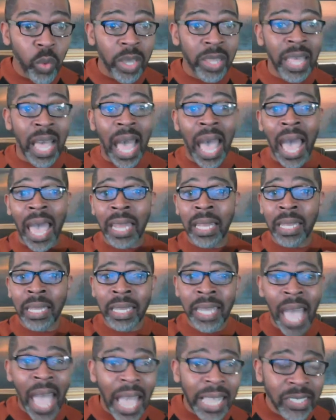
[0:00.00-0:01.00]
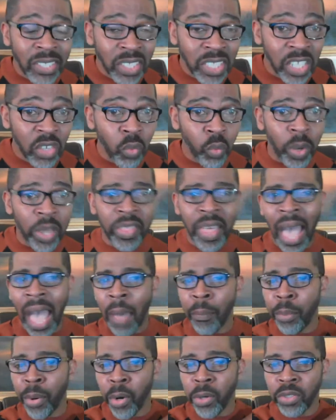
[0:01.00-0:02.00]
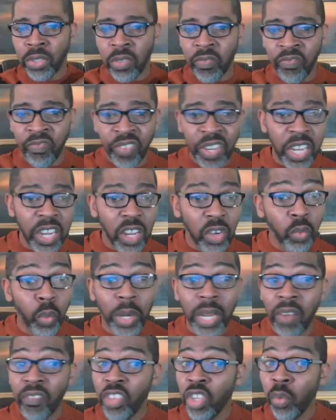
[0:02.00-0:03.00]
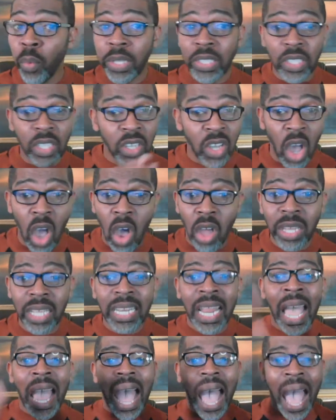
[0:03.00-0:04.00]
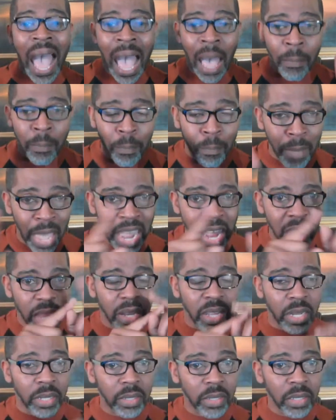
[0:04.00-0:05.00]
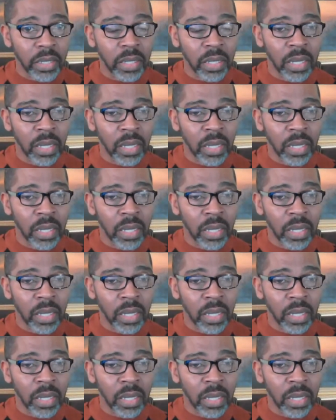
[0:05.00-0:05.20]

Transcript: whether I lasted, whether I persevered, whatever you want to call it, I made it.